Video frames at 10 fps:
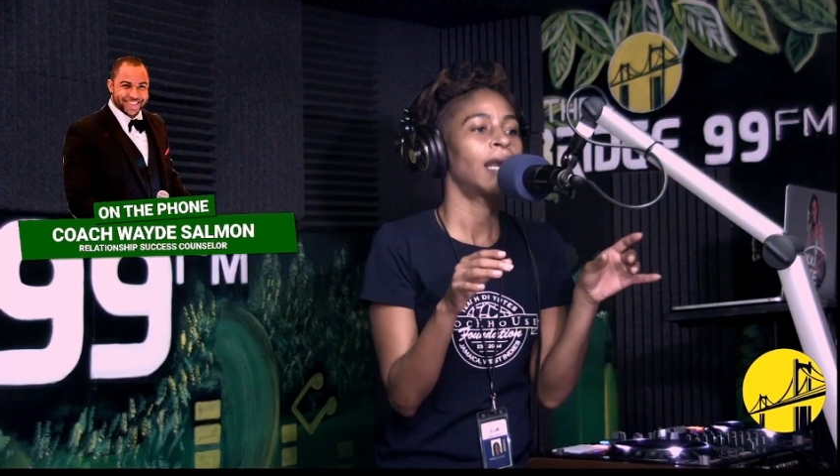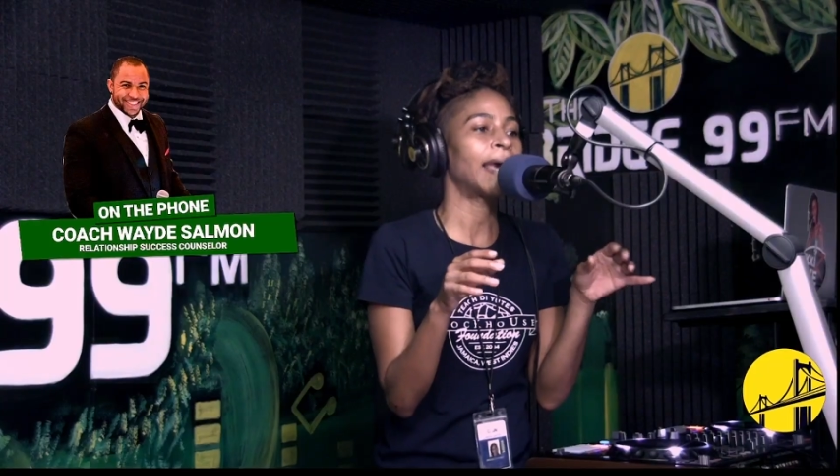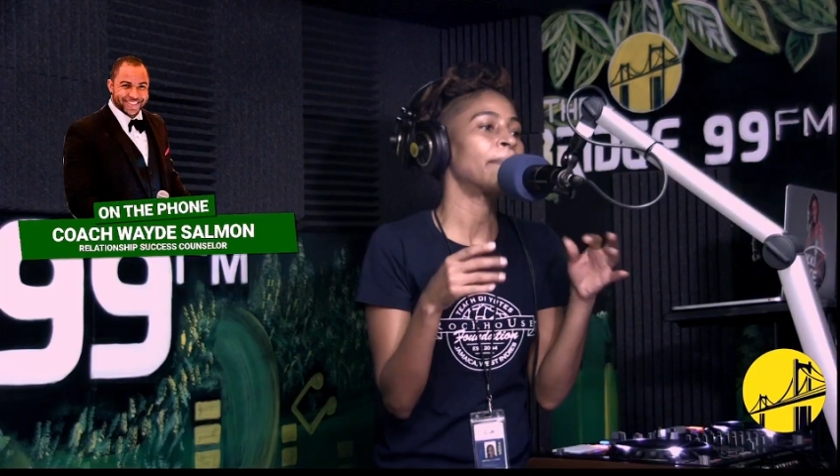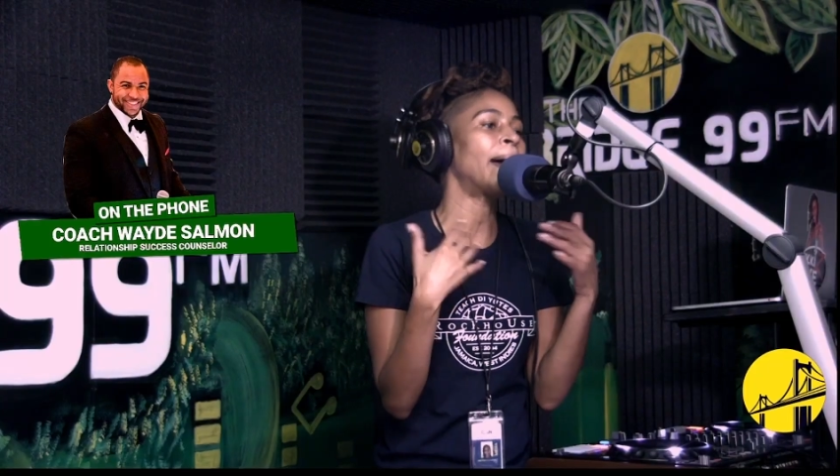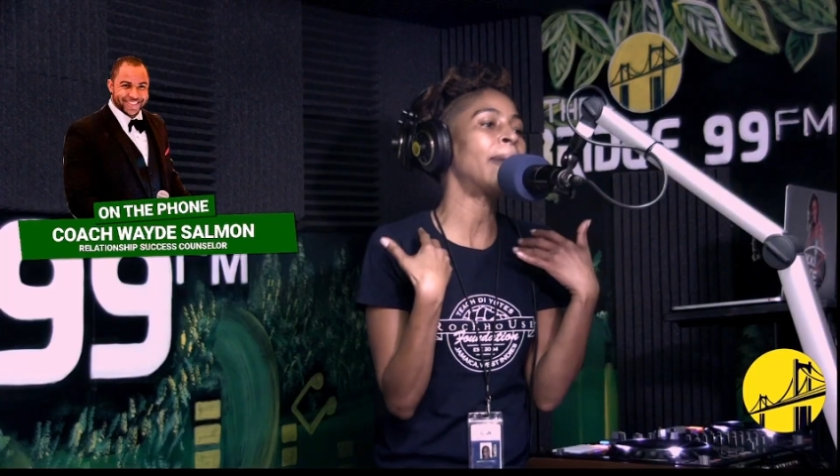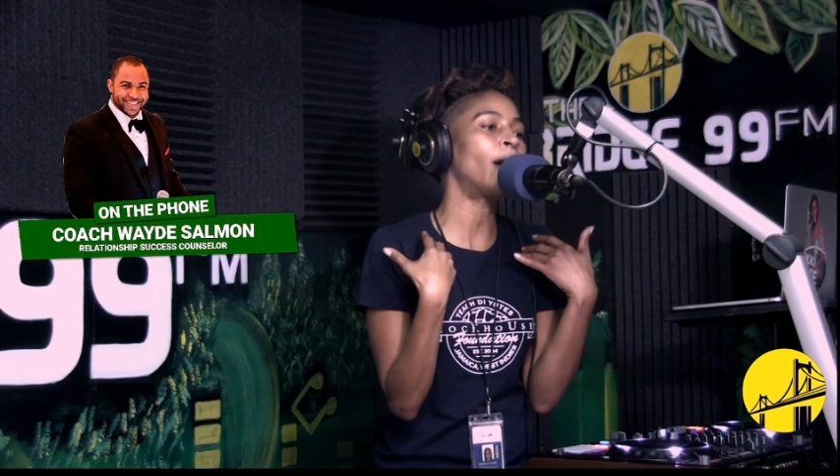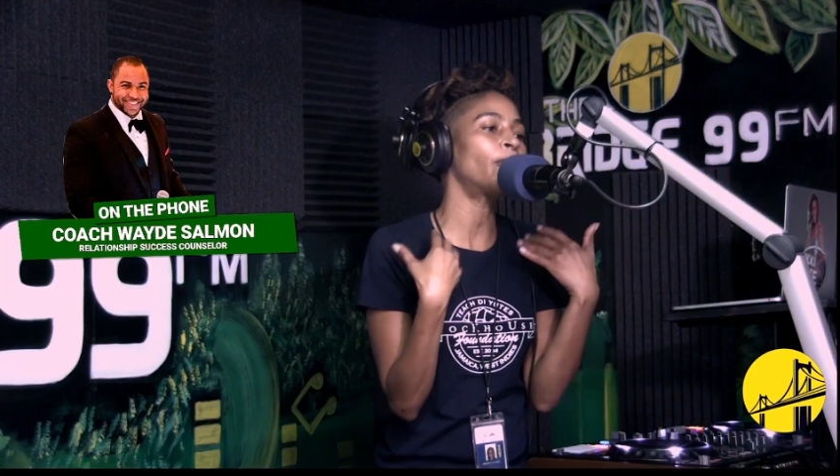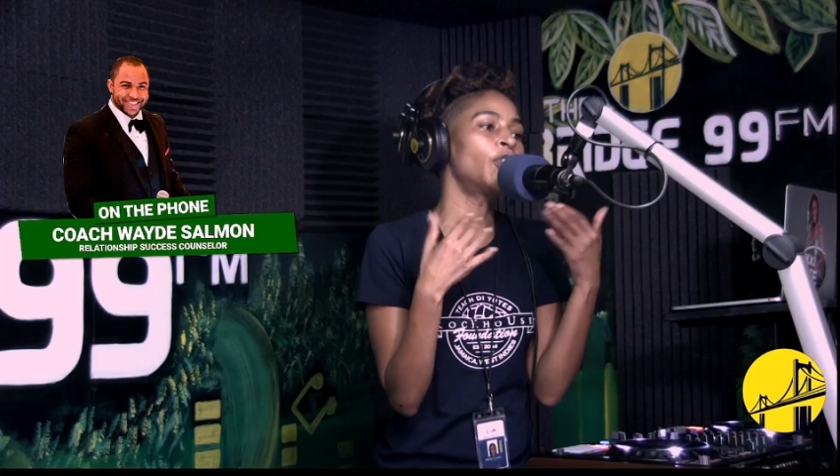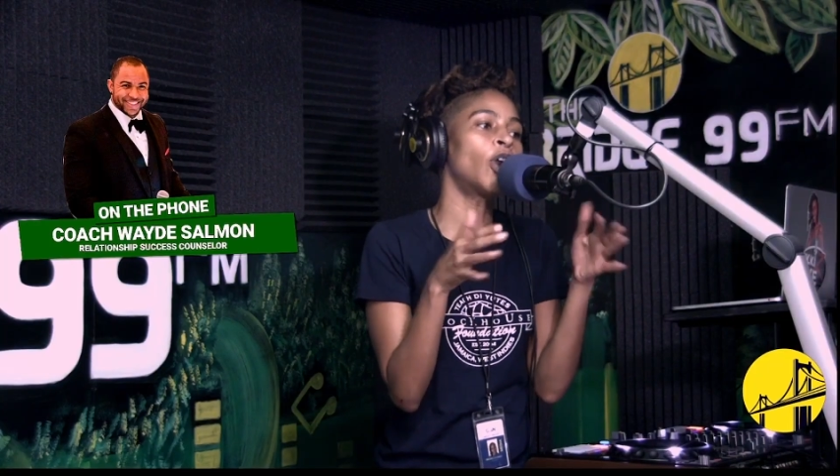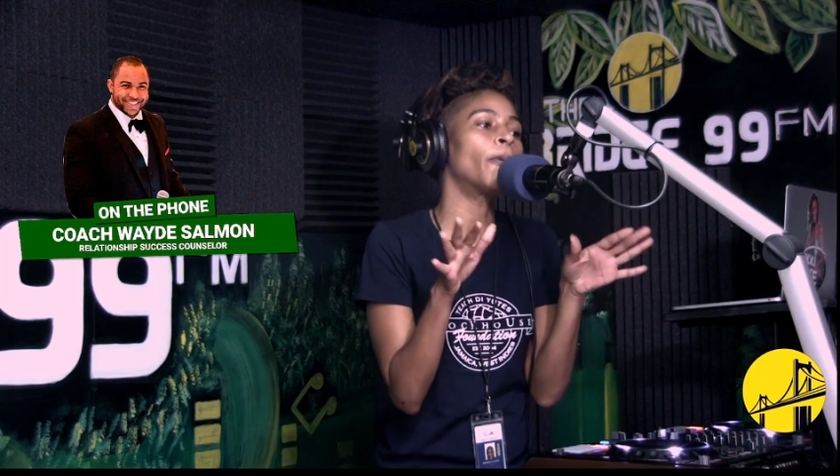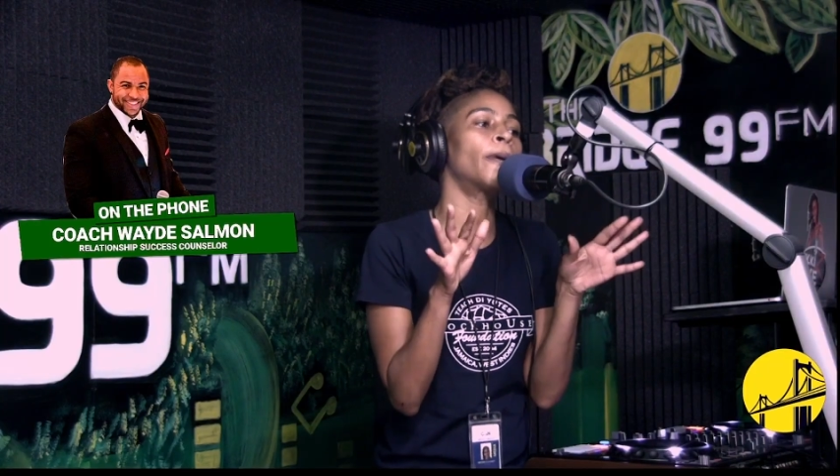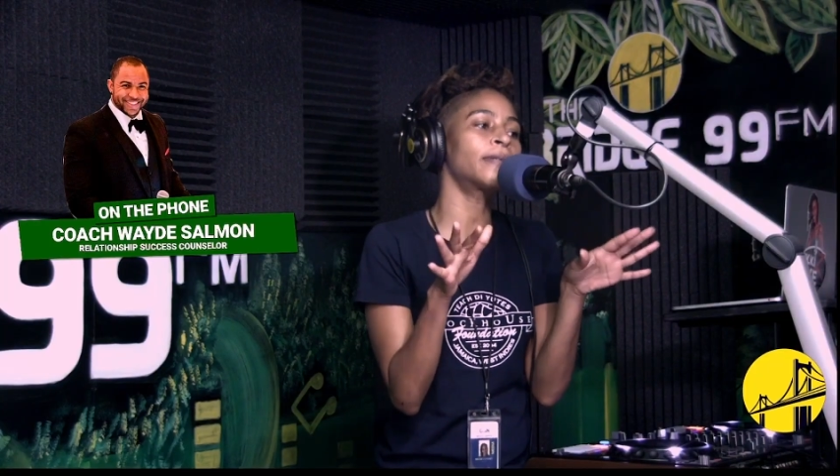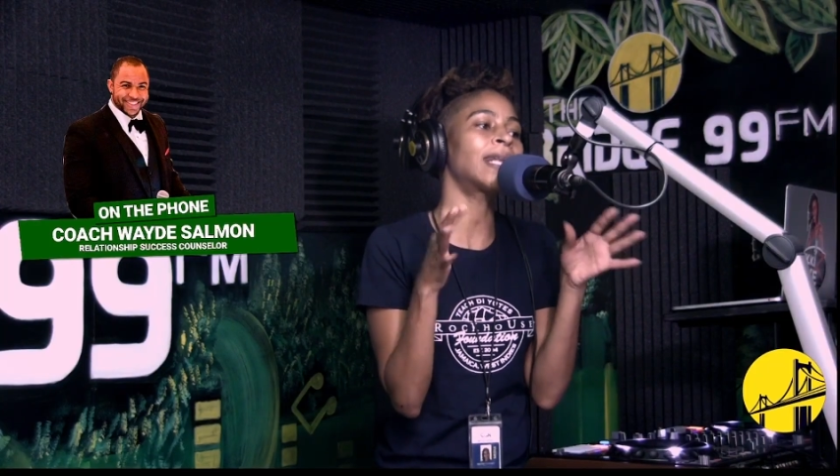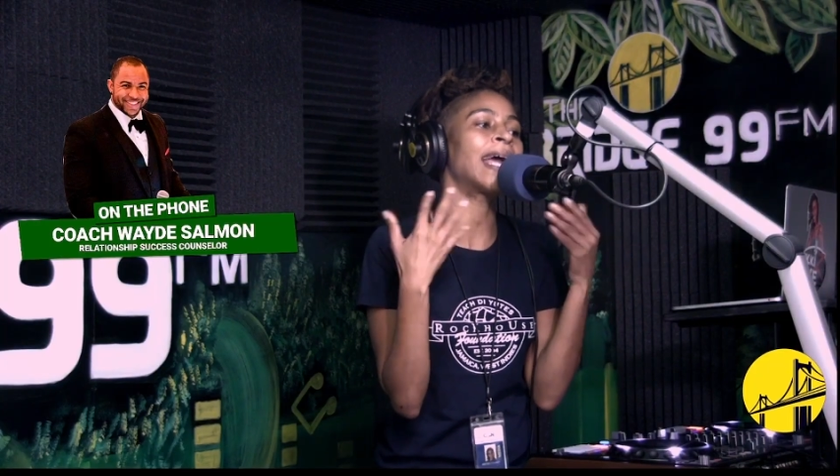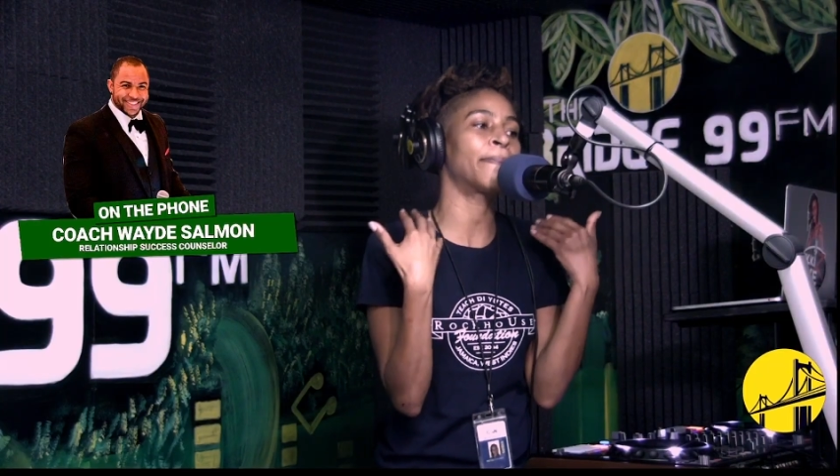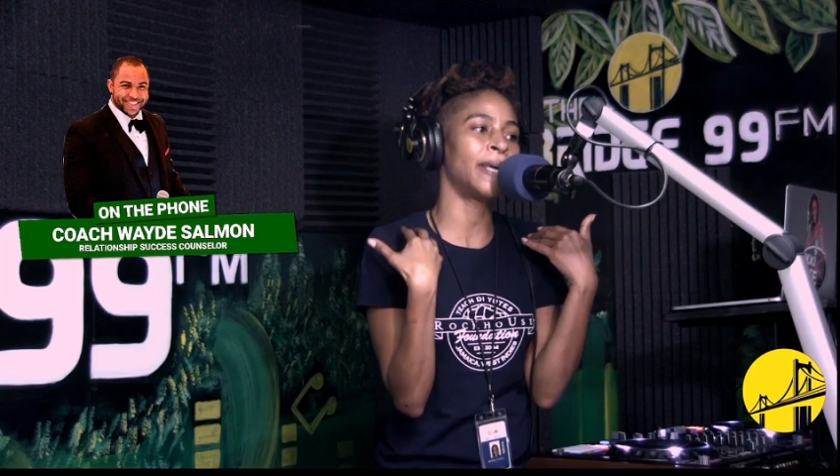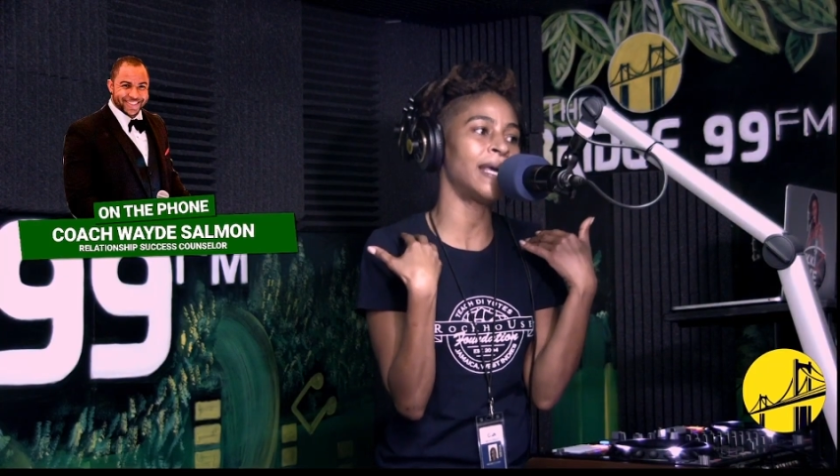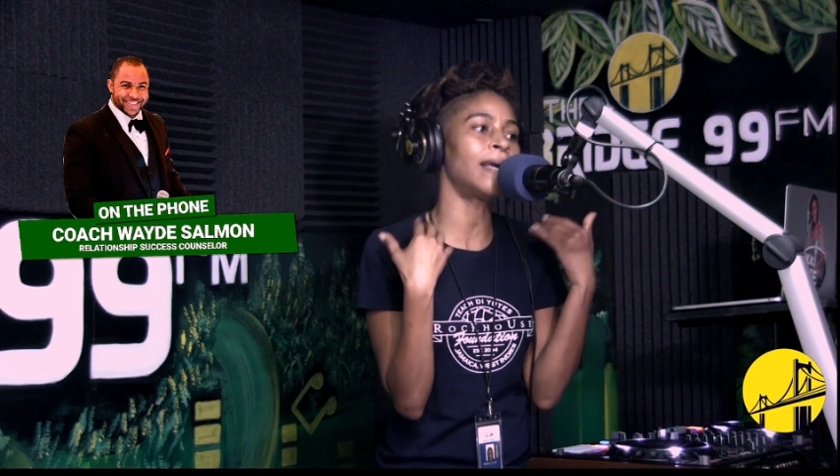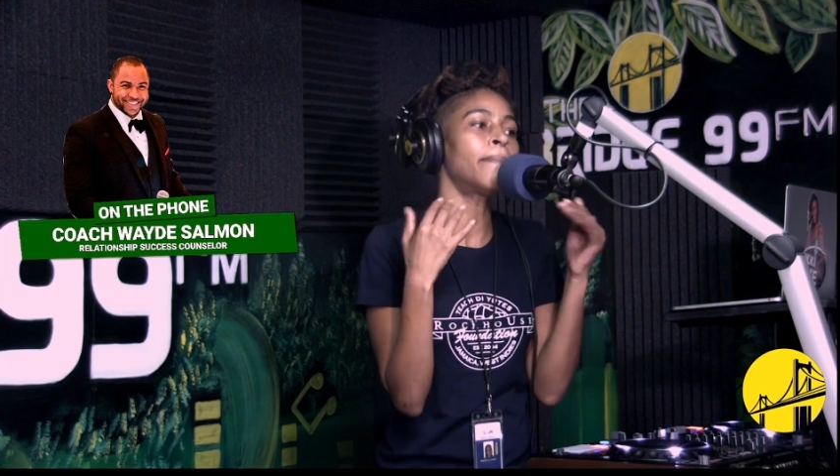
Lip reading: my mouth, a person like me,